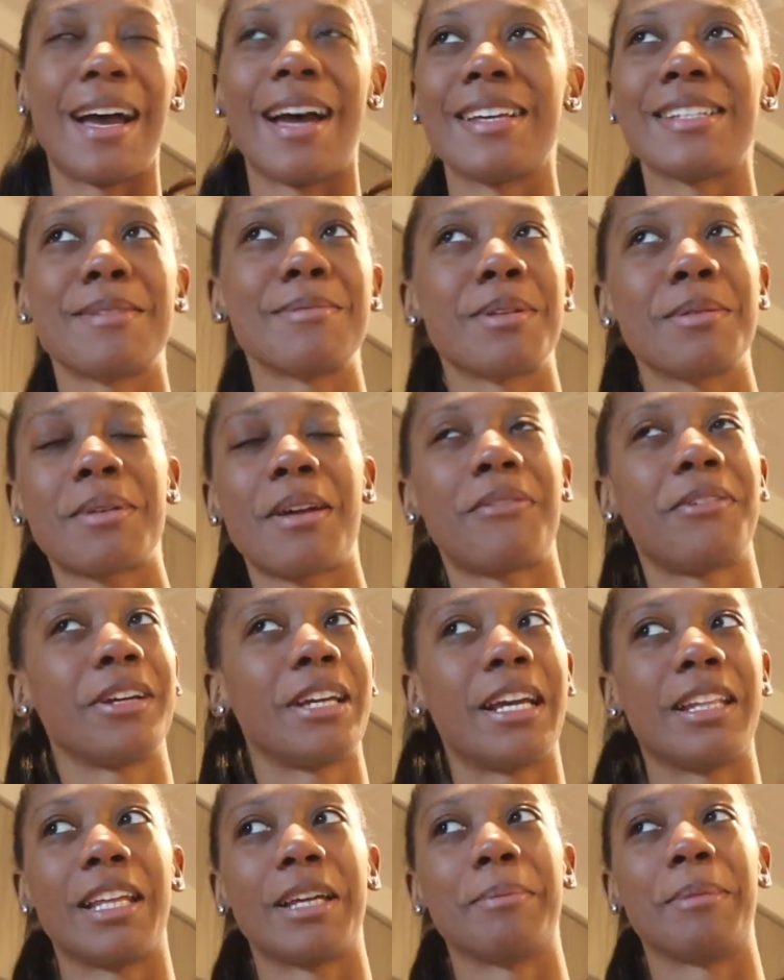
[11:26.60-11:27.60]
Sometimes I
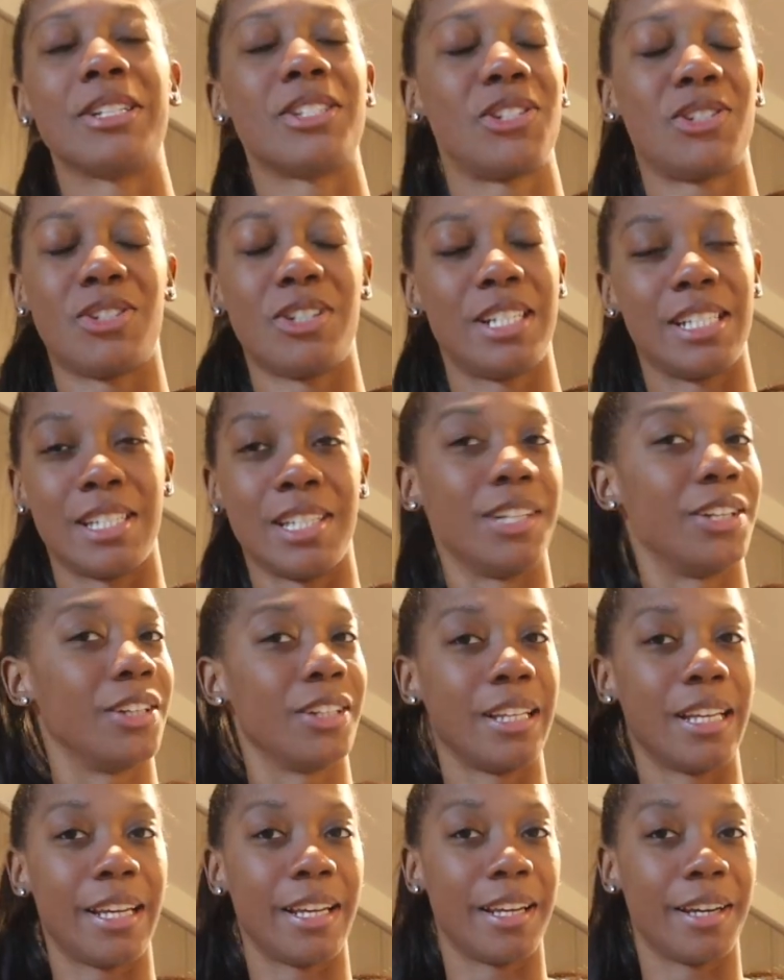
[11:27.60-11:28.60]
forget like my sister is
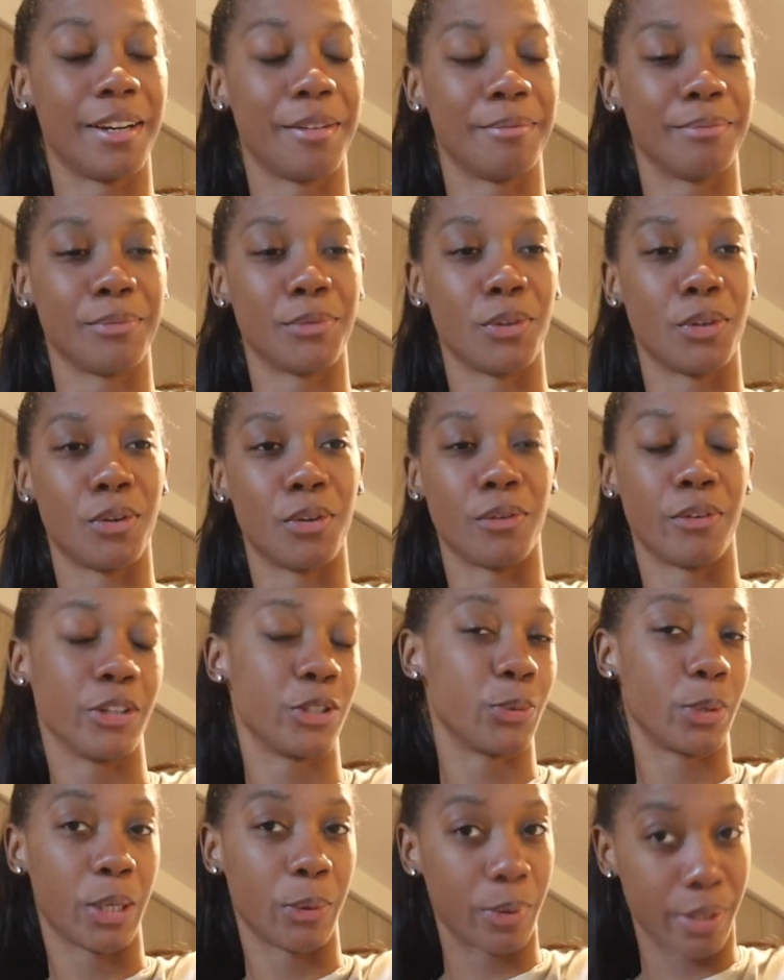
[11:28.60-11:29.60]
literally over
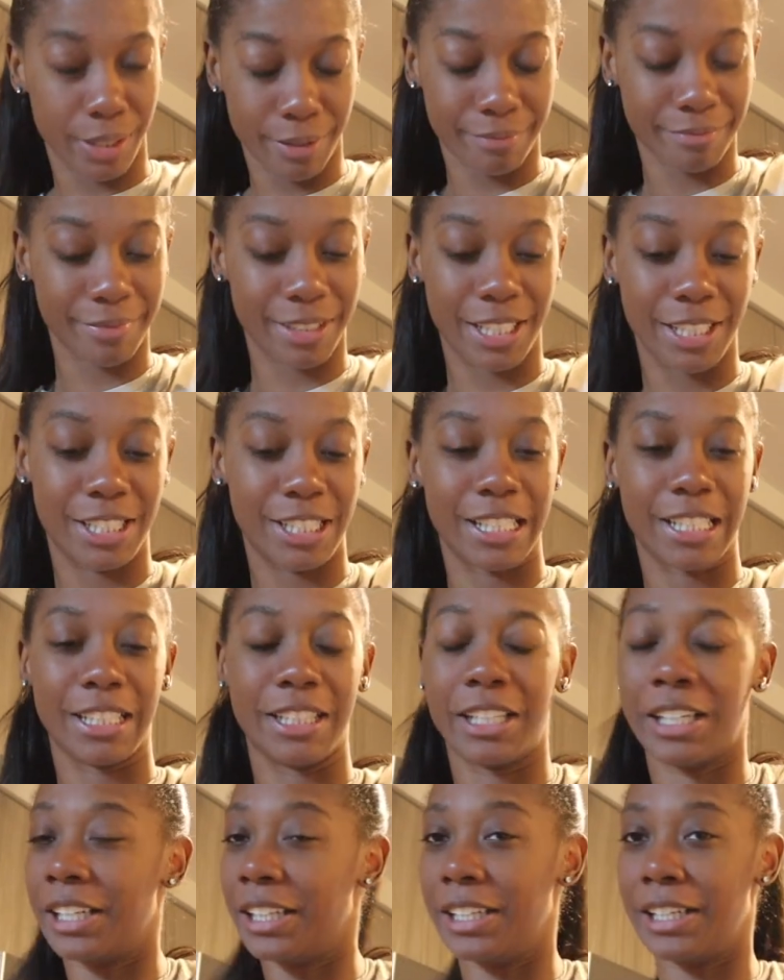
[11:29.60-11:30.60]
21 and she
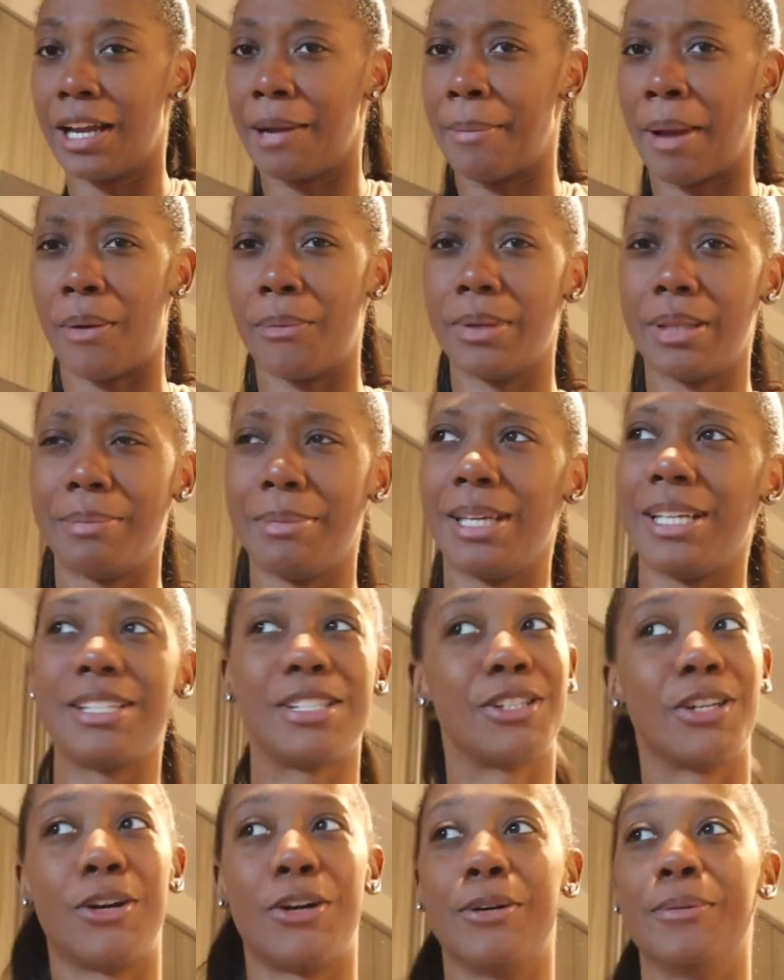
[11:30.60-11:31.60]
can literally come out with me.
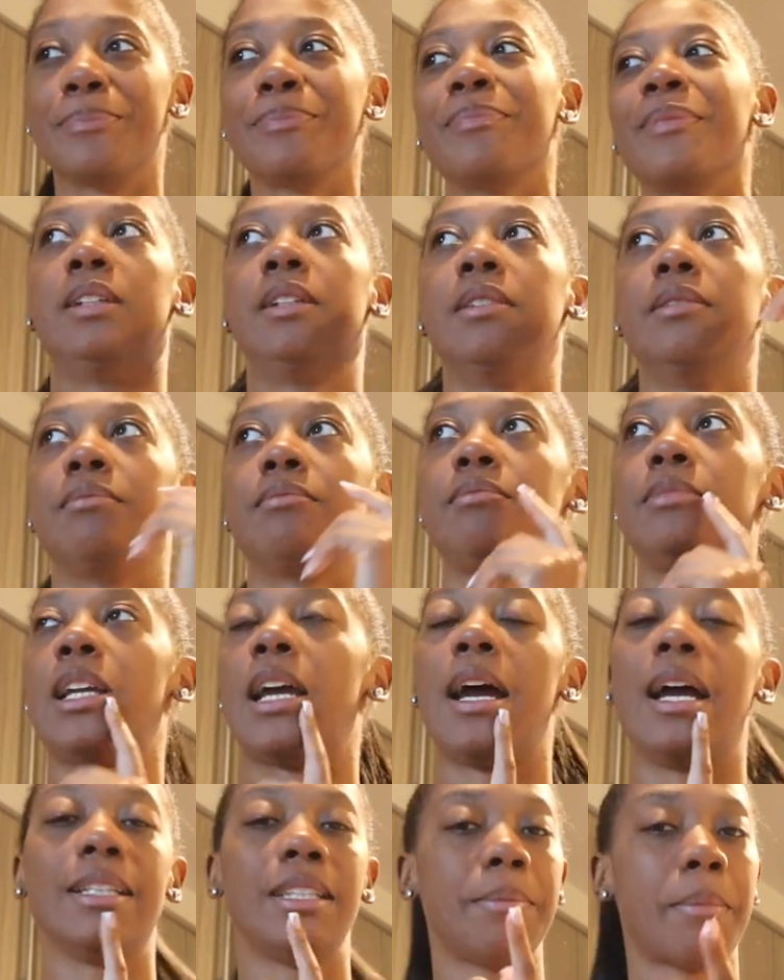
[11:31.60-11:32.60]
So
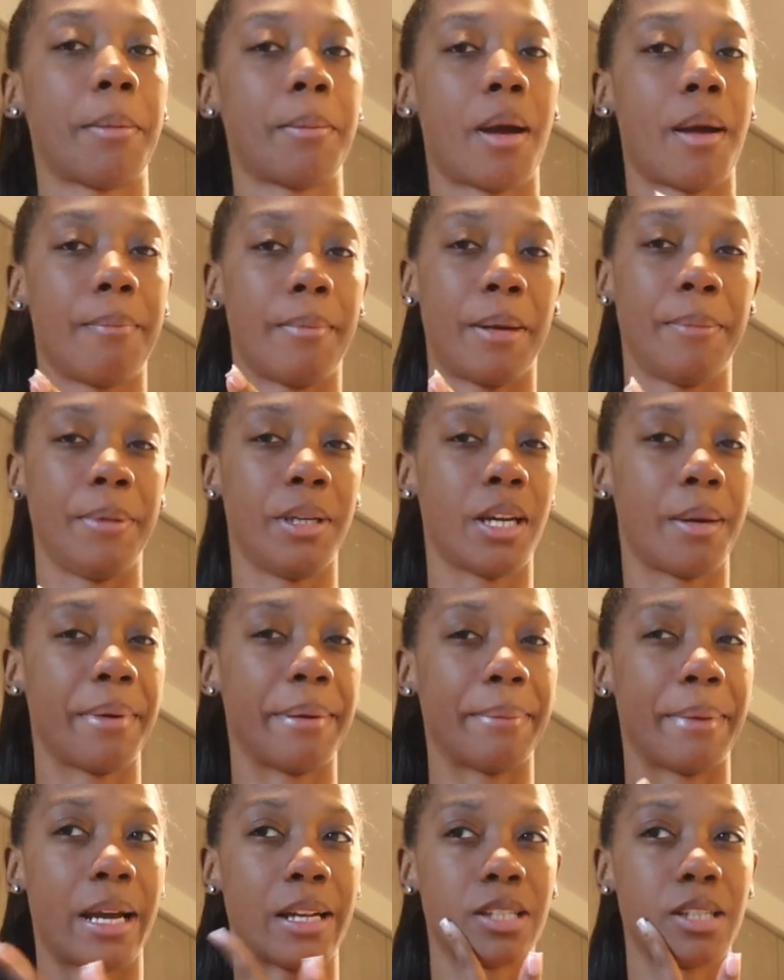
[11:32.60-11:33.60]
yeah, I think my mom might be
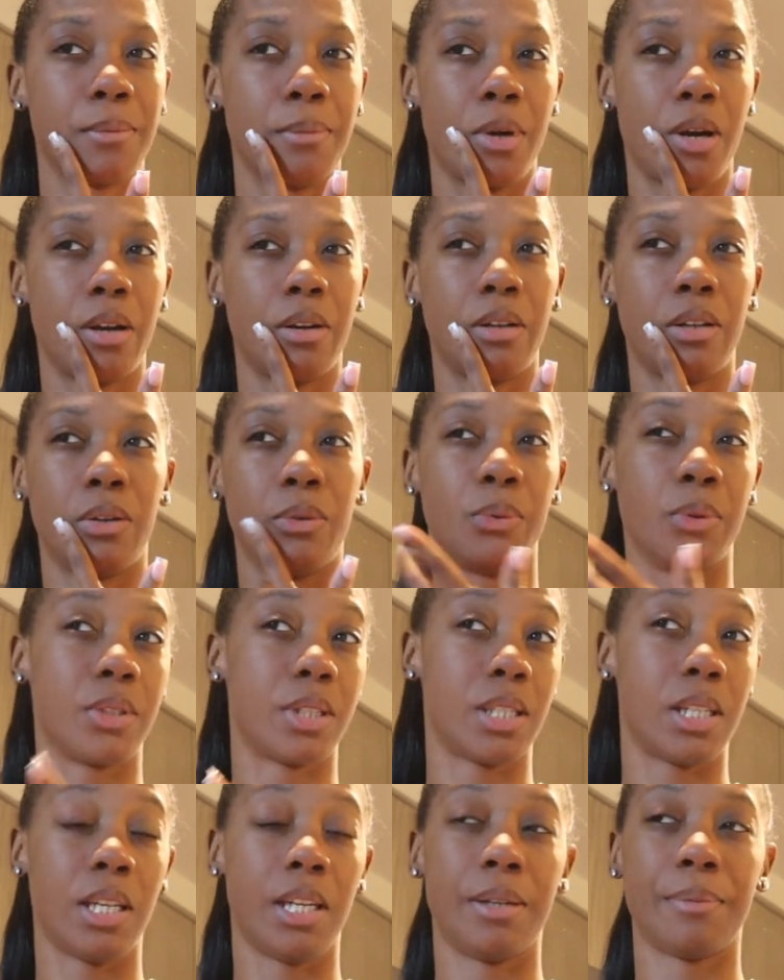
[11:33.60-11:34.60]
coming back tomorrow. We'll
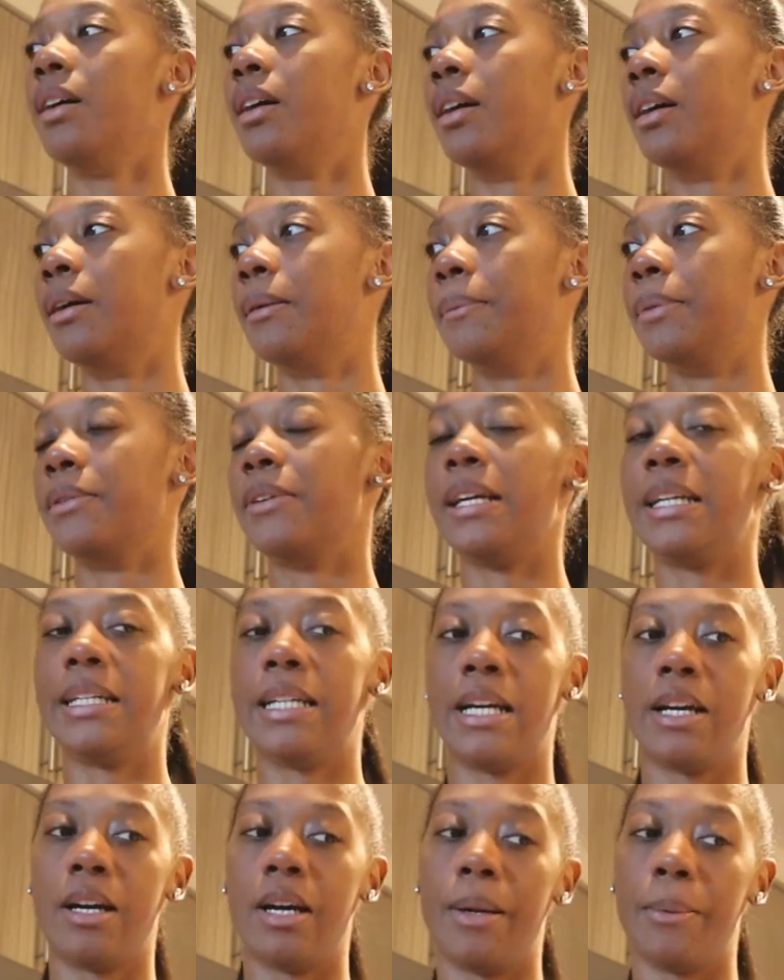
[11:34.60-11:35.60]
see. Um, but right
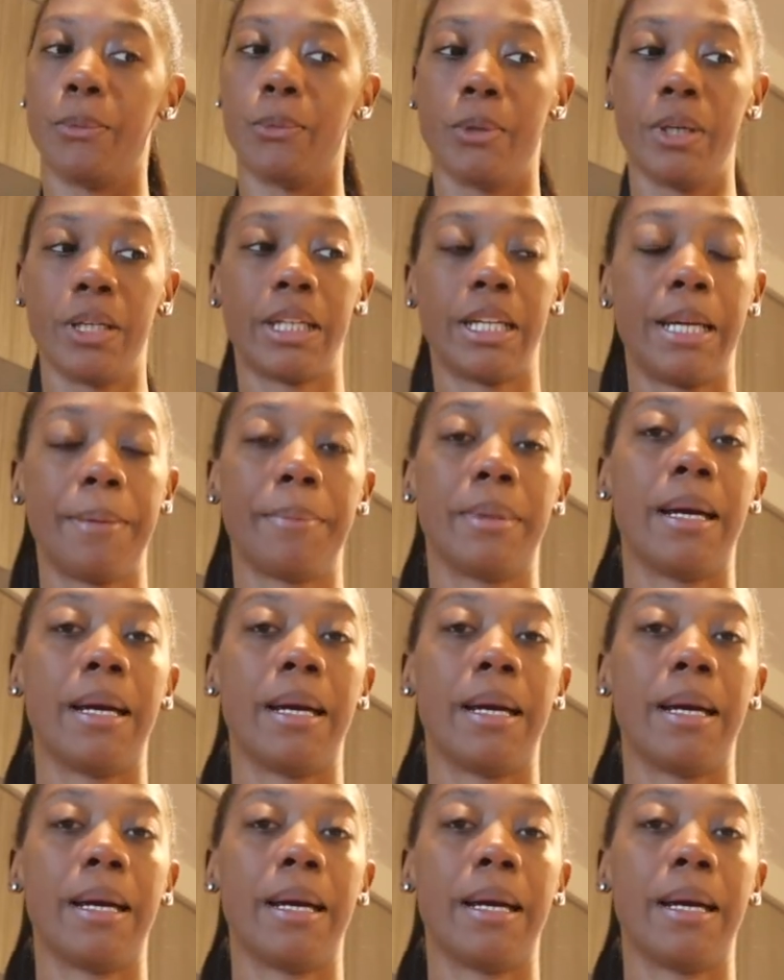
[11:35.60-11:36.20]
now I'm working.